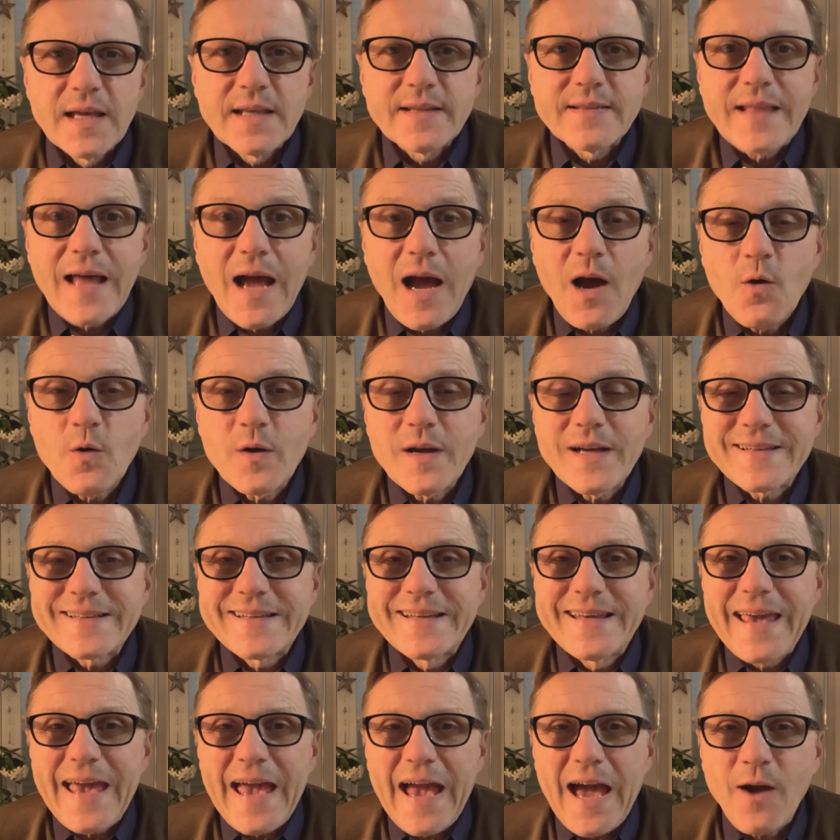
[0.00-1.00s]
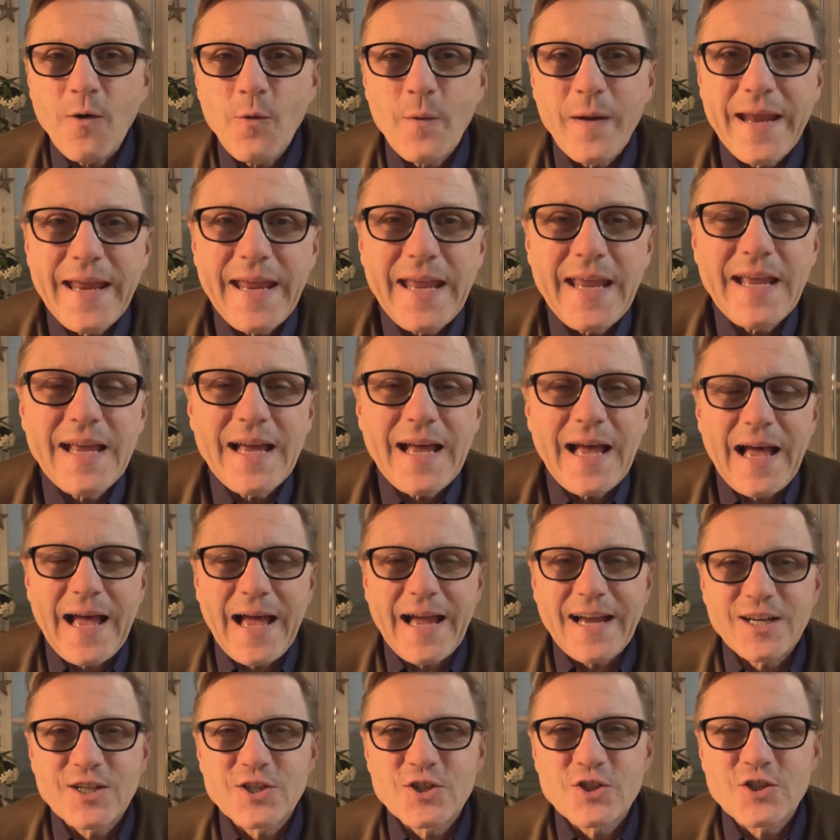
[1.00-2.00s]
Now, Gary
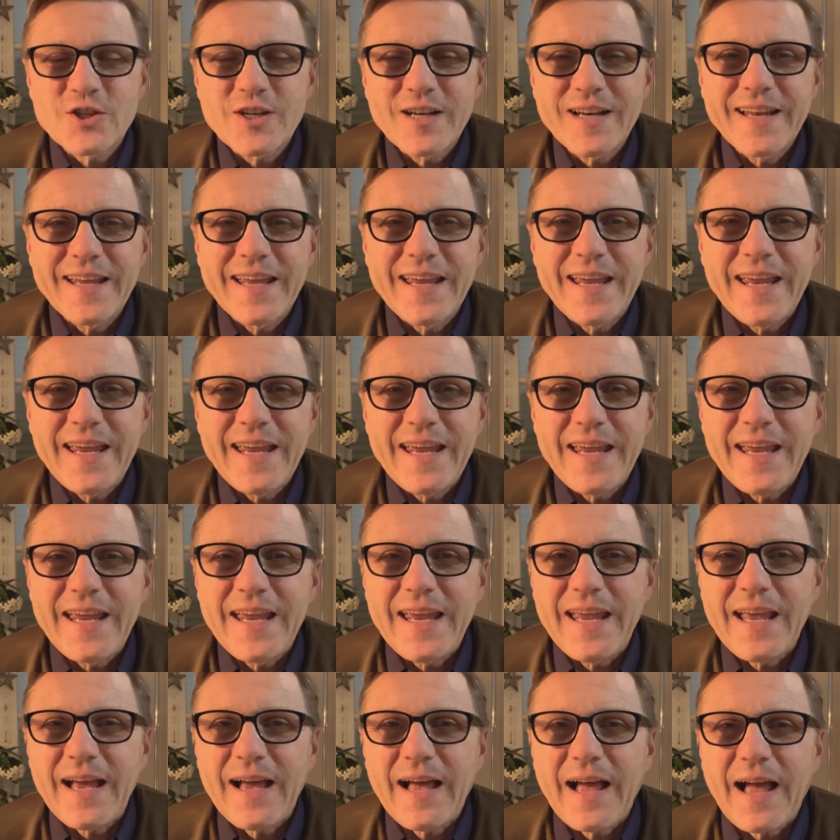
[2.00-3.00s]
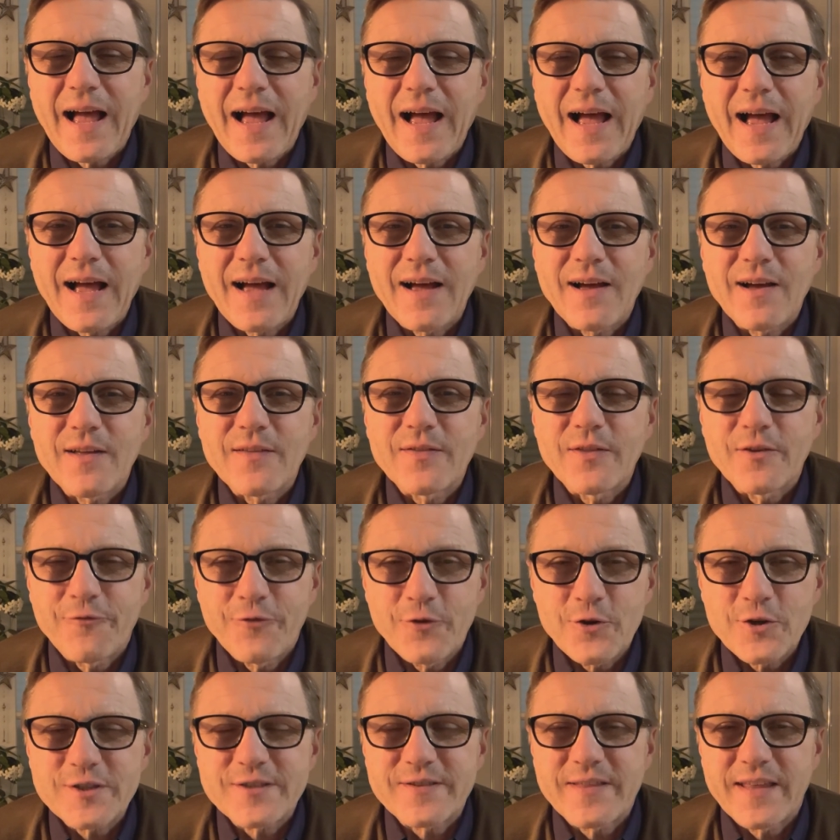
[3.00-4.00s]
actually, uh, the
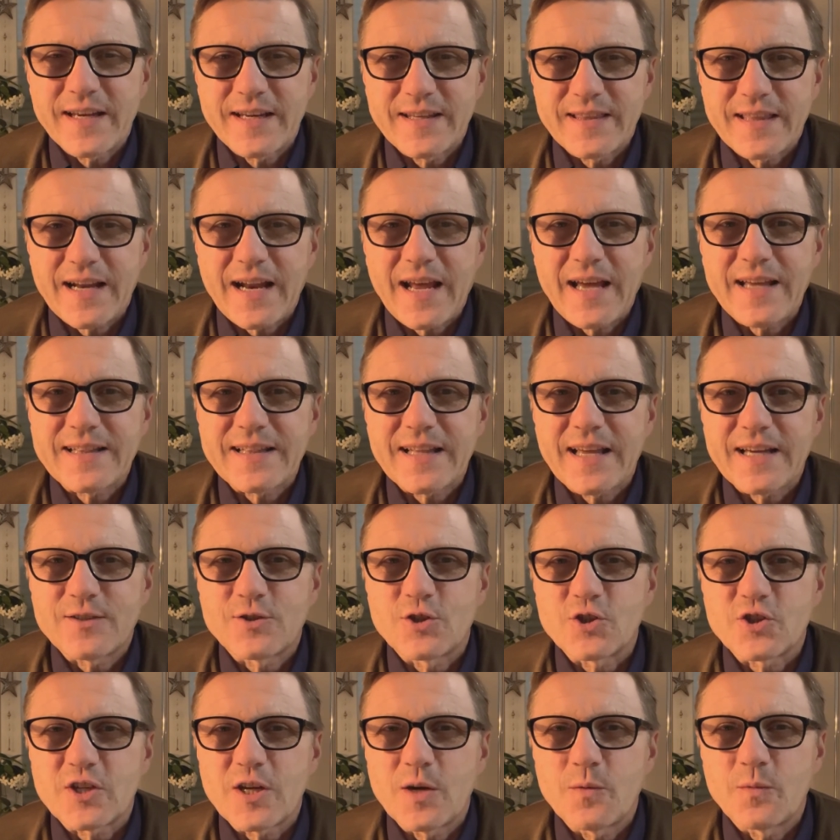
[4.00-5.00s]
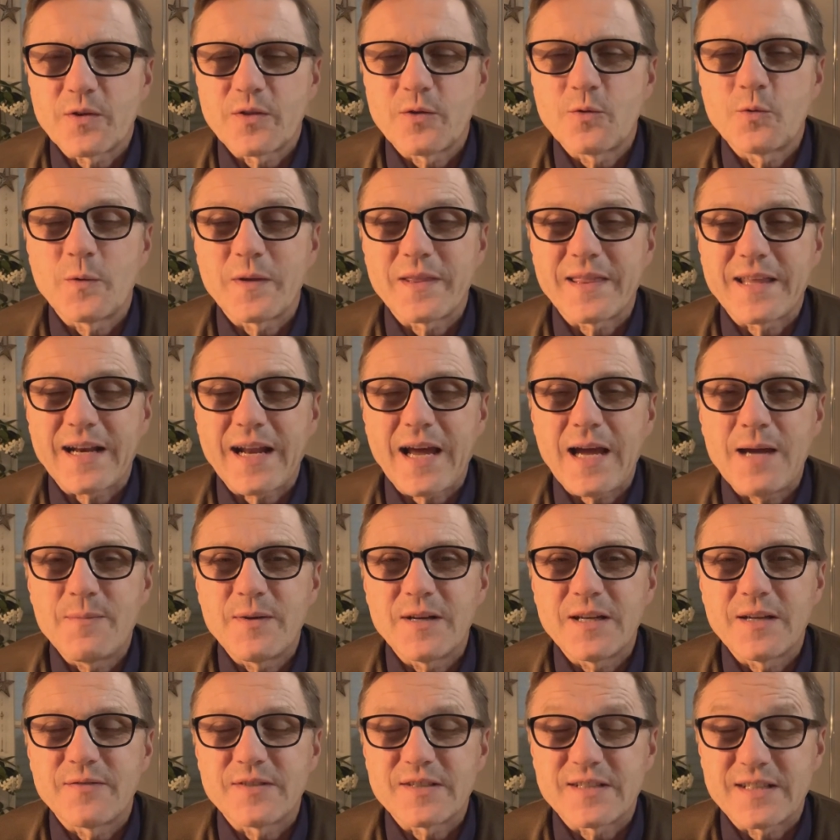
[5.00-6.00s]
first thing that I'd like to share with you that I
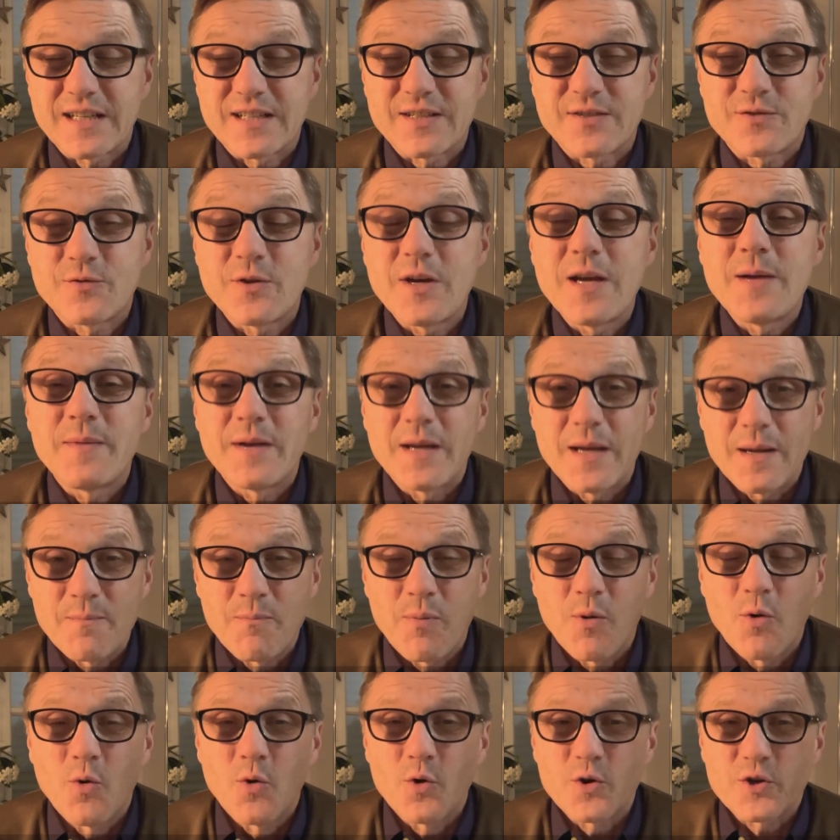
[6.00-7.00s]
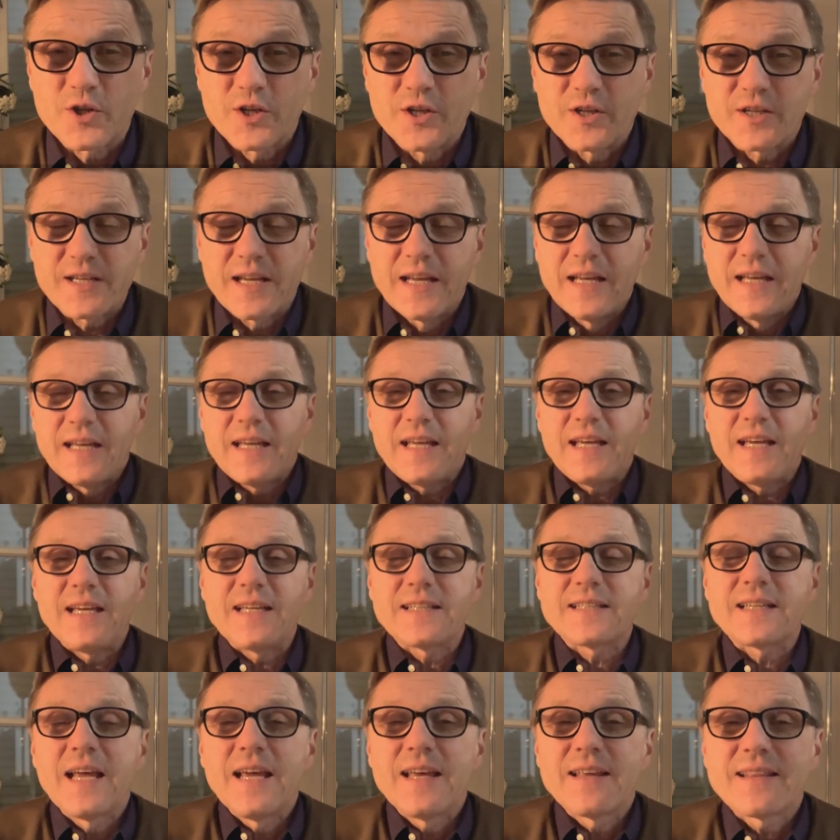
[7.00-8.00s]
believe is extremely important
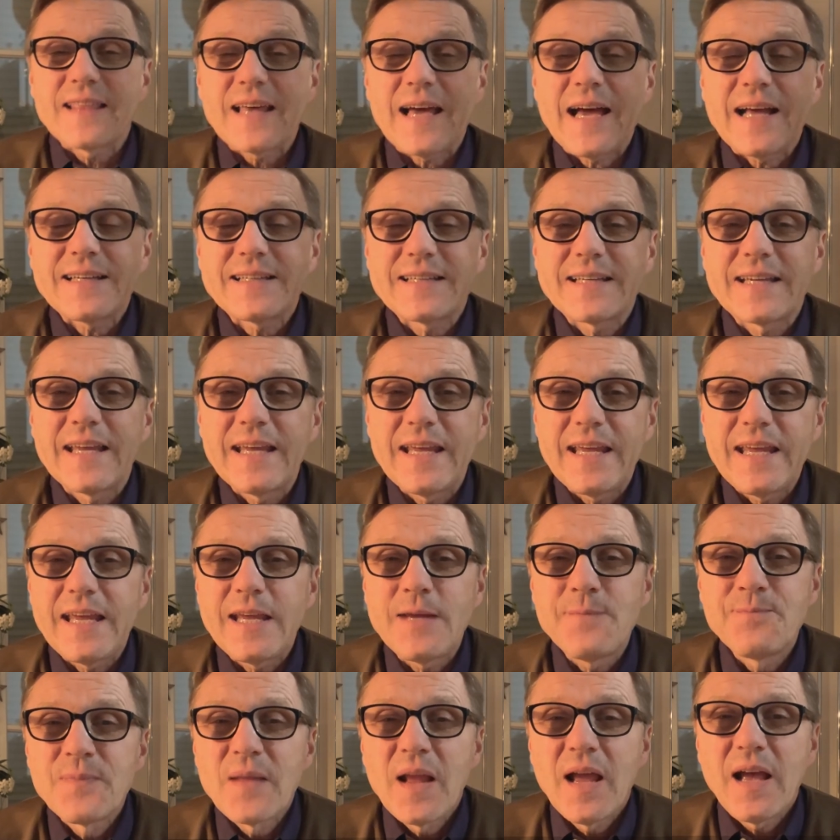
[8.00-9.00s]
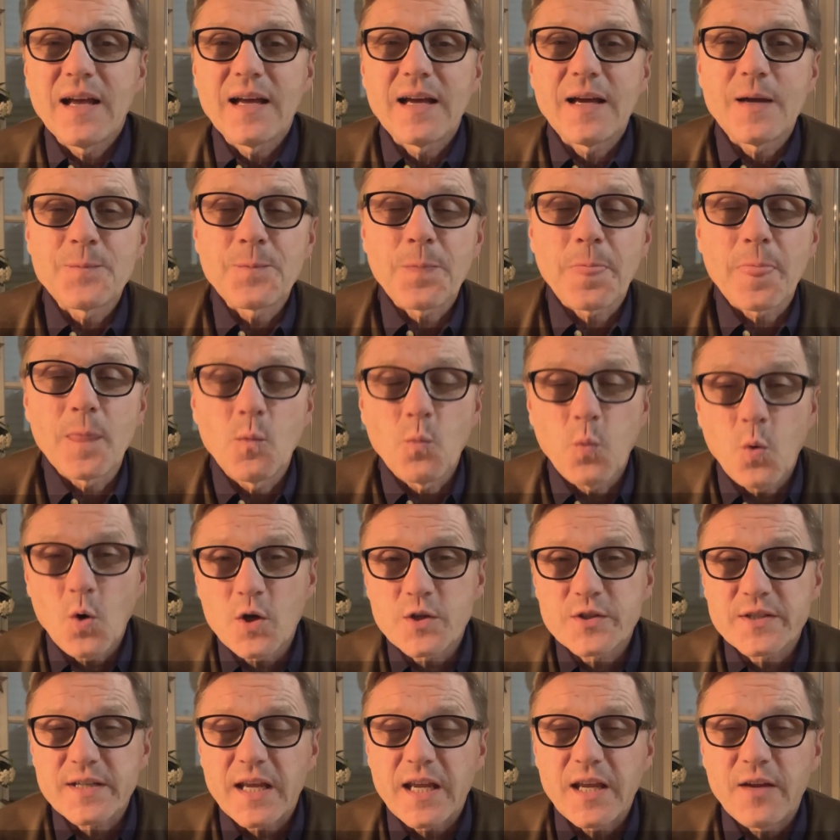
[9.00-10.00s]
is that he um,
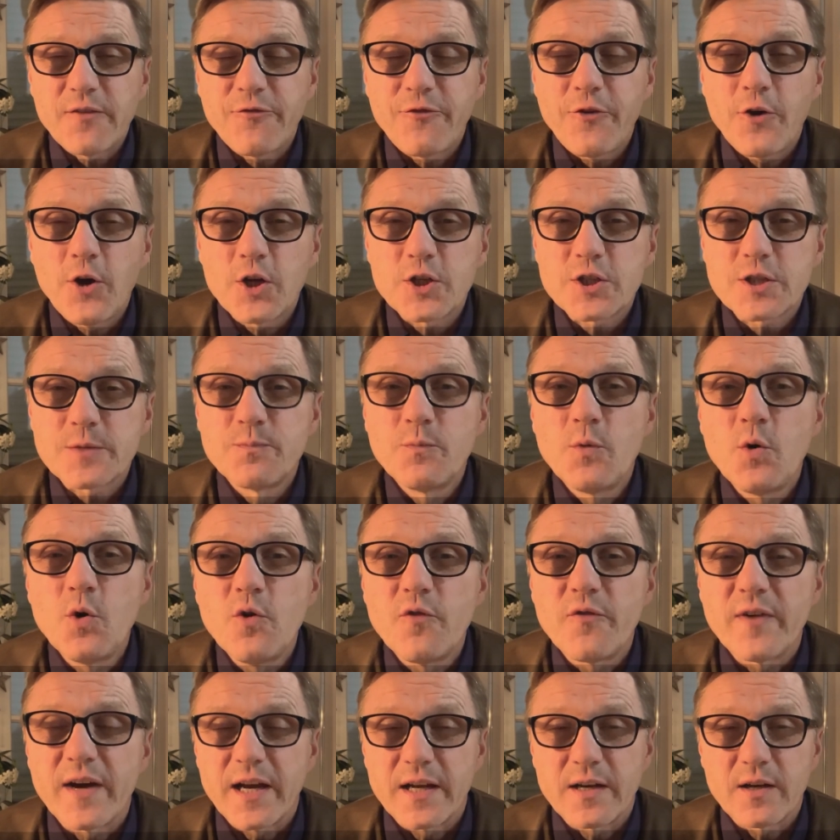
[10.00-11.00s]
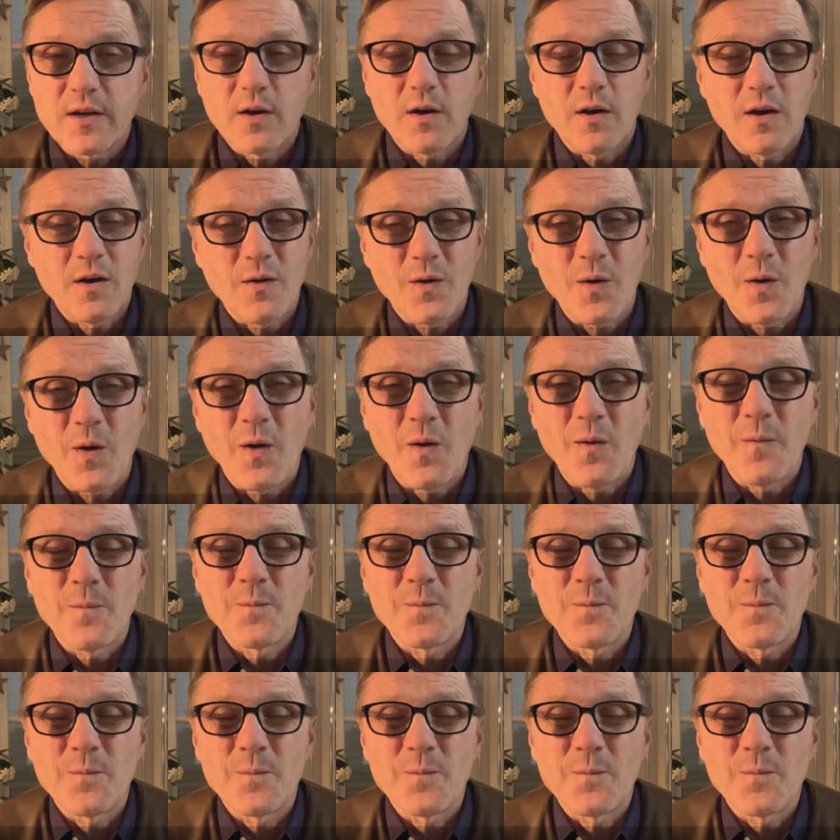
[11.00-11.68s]
was a first mover in uh,